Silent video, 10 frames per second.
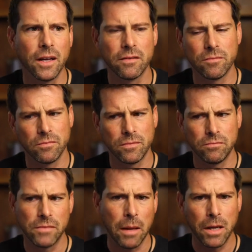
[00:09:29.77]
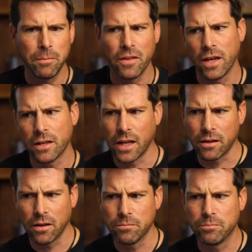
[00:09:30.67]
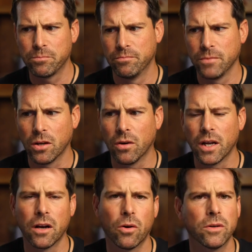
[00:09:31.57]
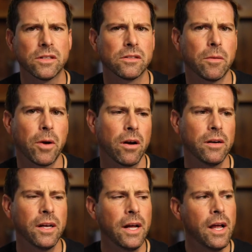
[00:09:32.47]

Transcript: And that made me think that, you know, a lot of the horses in the barn